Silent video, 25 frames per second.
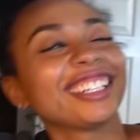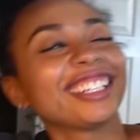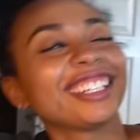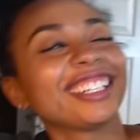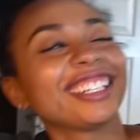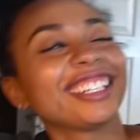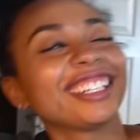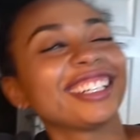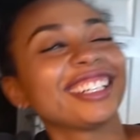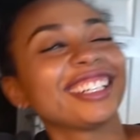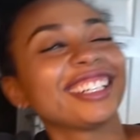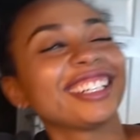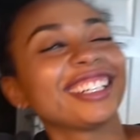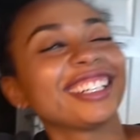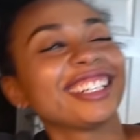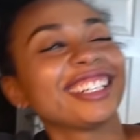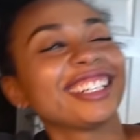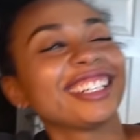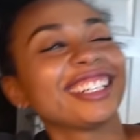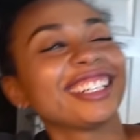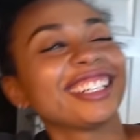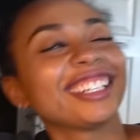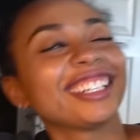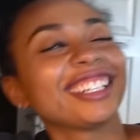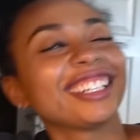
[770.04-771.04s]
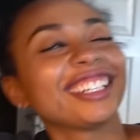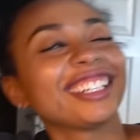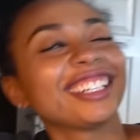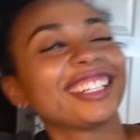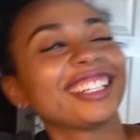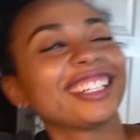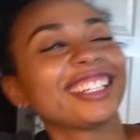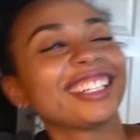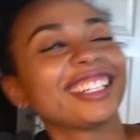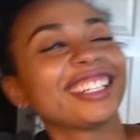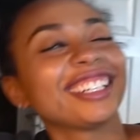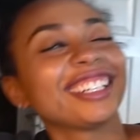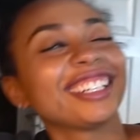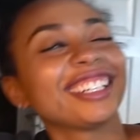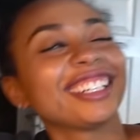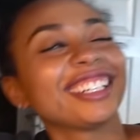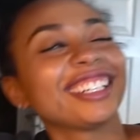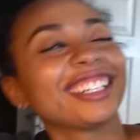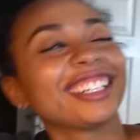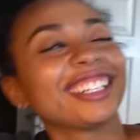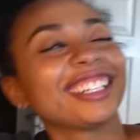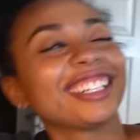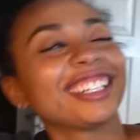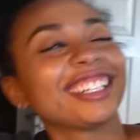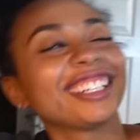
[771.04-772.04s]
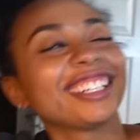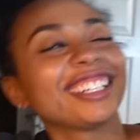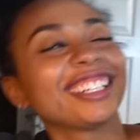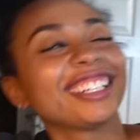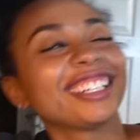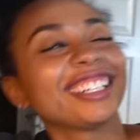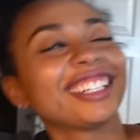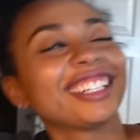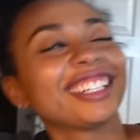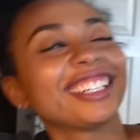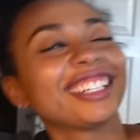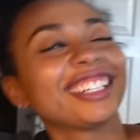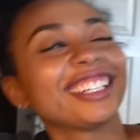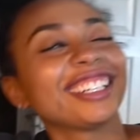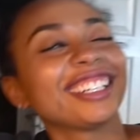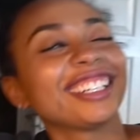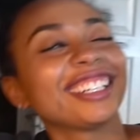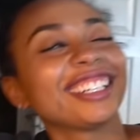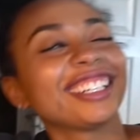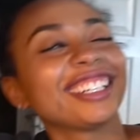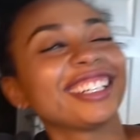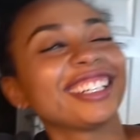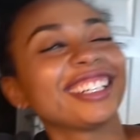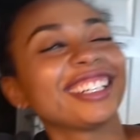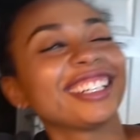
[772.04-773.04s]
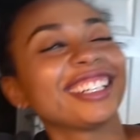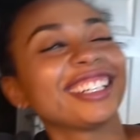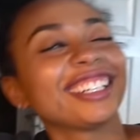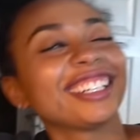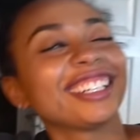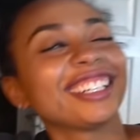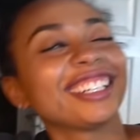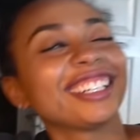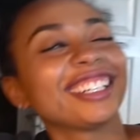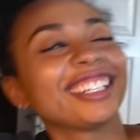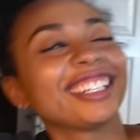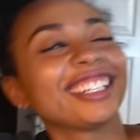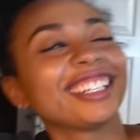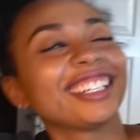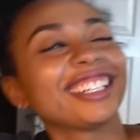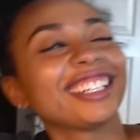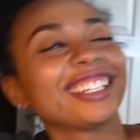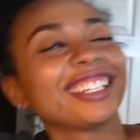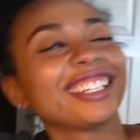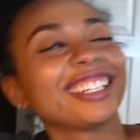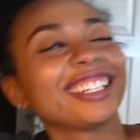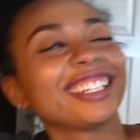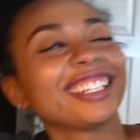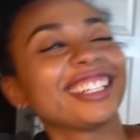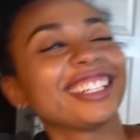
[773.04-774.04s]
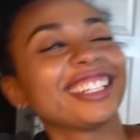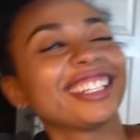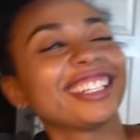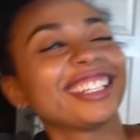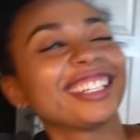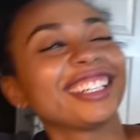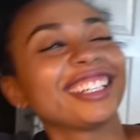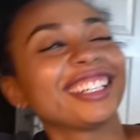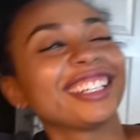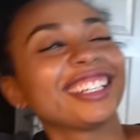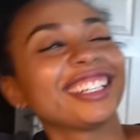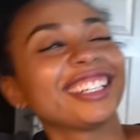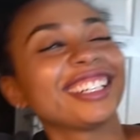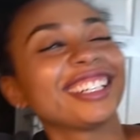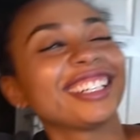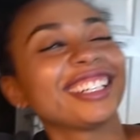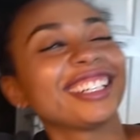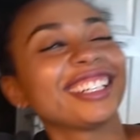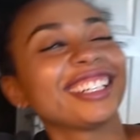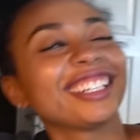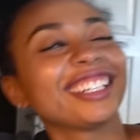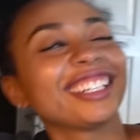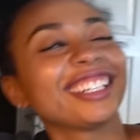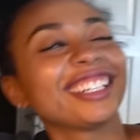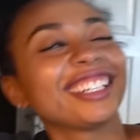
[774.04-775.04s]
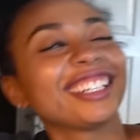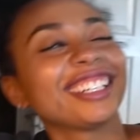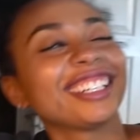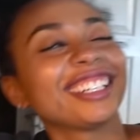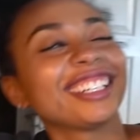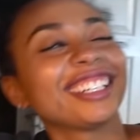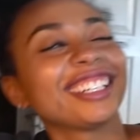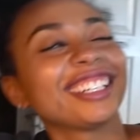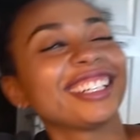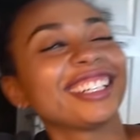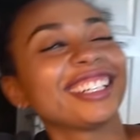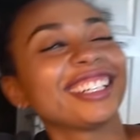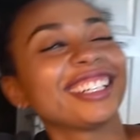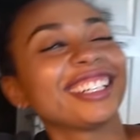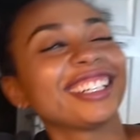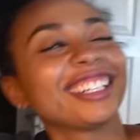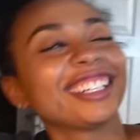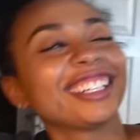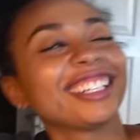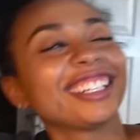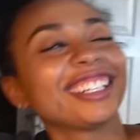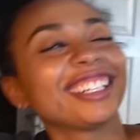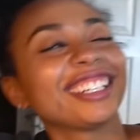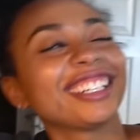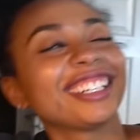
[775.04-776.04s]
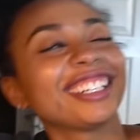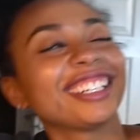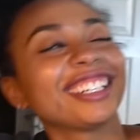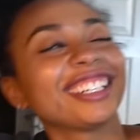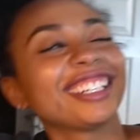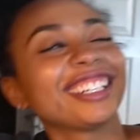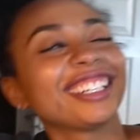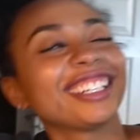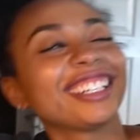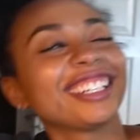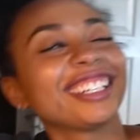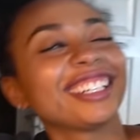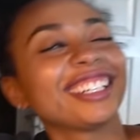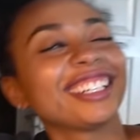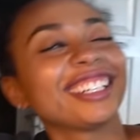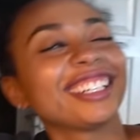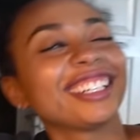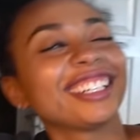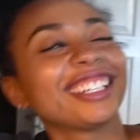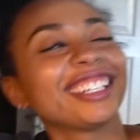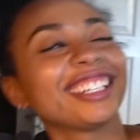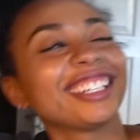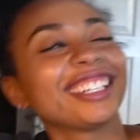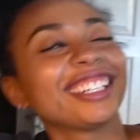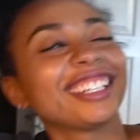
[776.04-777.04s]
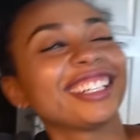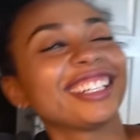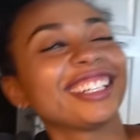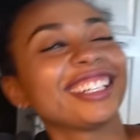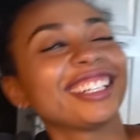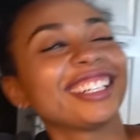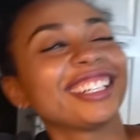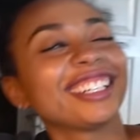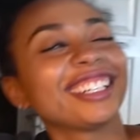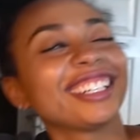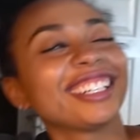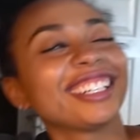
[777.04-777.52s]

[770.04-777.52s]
This person isn't speaking.